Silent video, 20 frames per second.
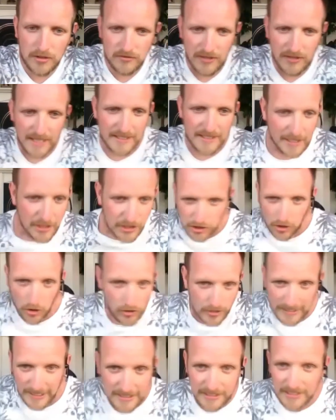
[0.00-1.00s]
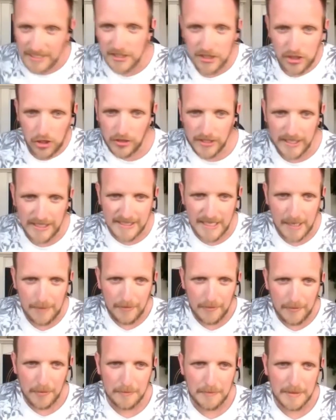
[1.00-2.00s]
Right, nice short knees, keep
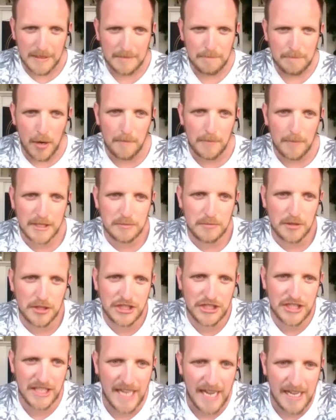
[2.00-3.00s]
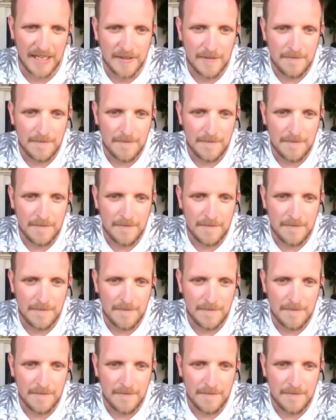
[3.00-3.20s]
it running. Pump it as much as you can.